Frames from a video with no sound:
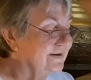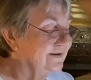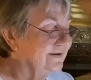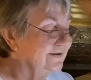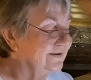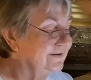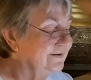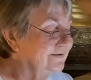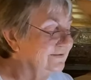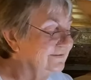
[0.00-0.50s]

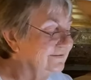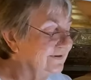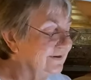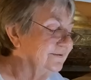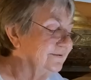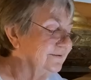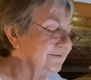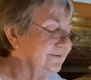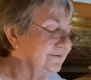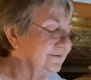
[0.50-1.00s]

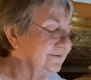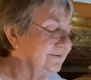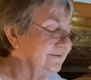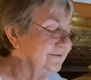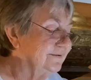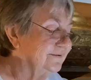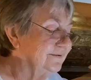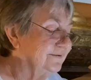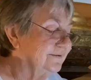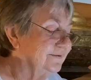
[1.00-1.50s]
Okay,
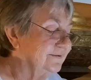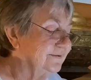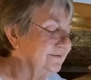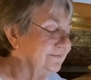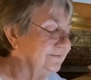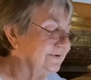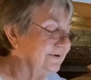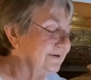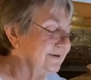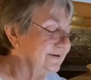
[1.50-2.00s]
here
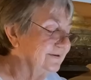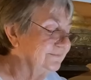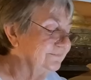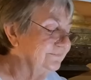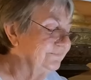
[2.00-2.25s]
we are.